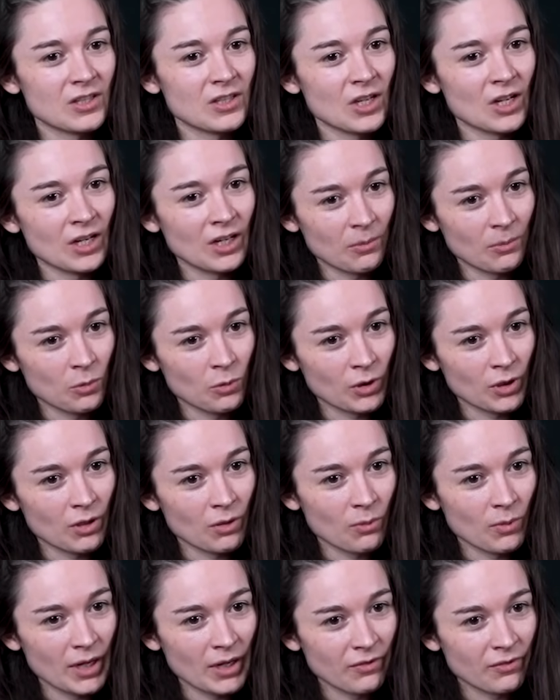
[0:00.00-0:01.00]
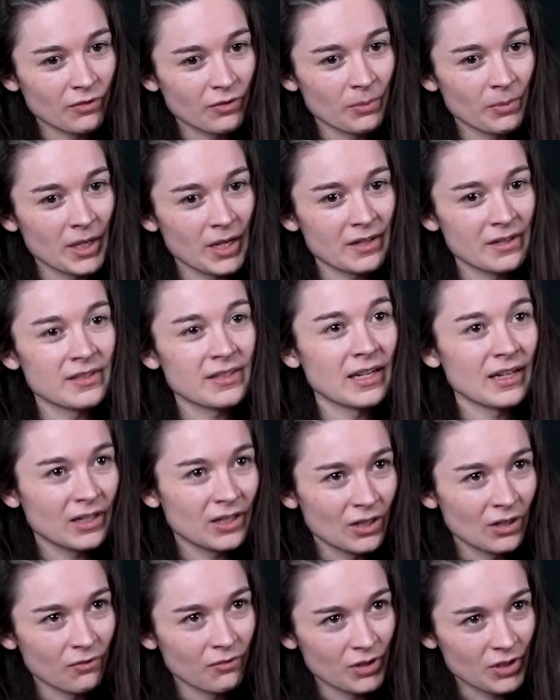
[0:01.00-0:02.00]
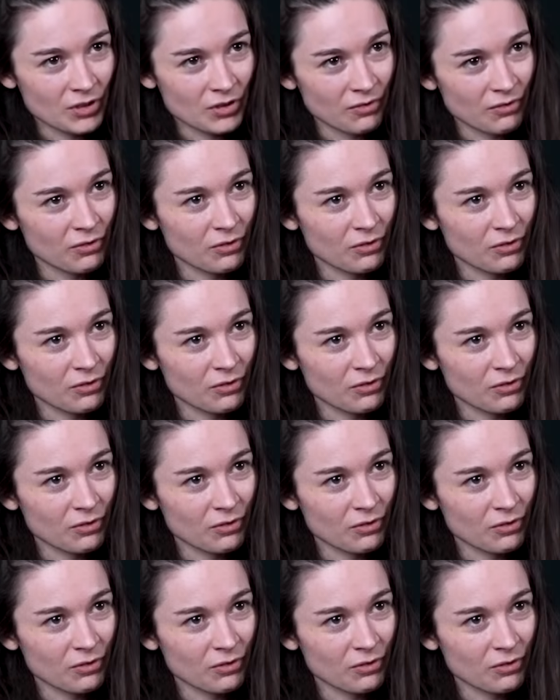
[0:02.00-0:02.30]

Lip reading: turning point away from that secular vision